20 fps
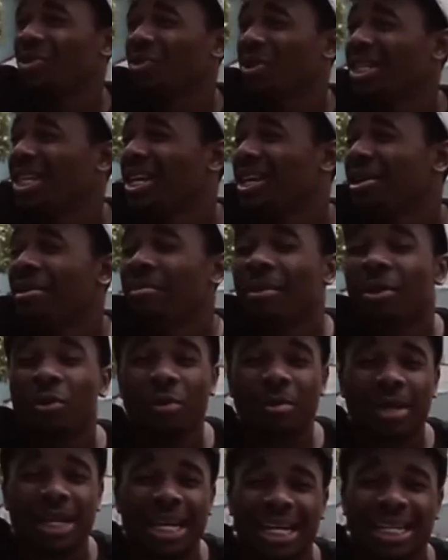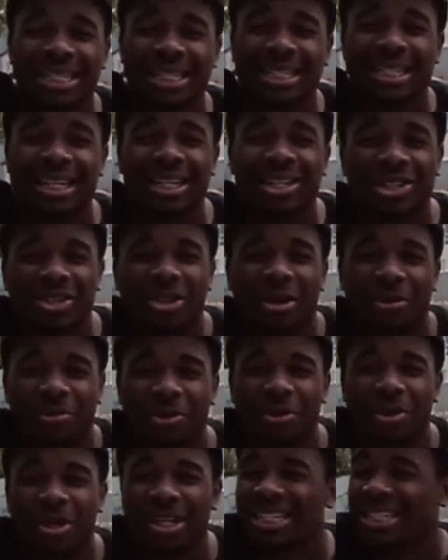was, man, we made like six
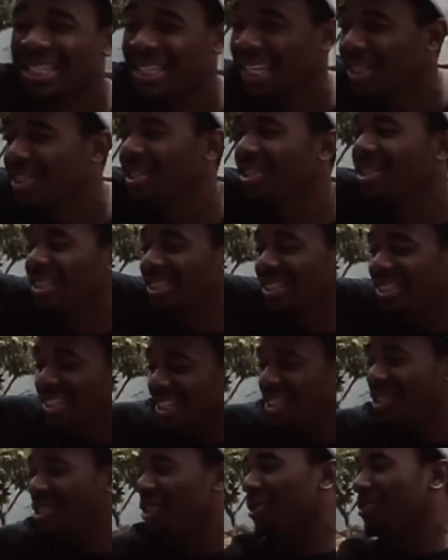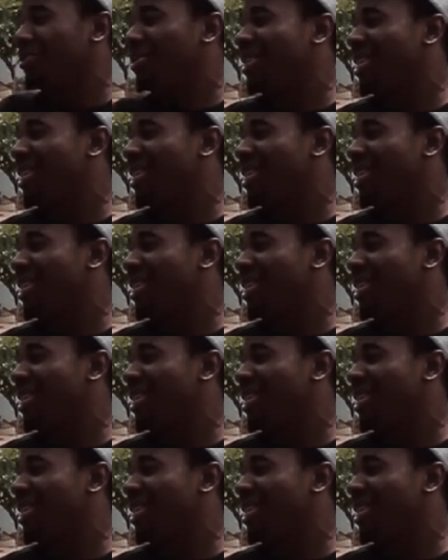stops, you know, that's six. Six stops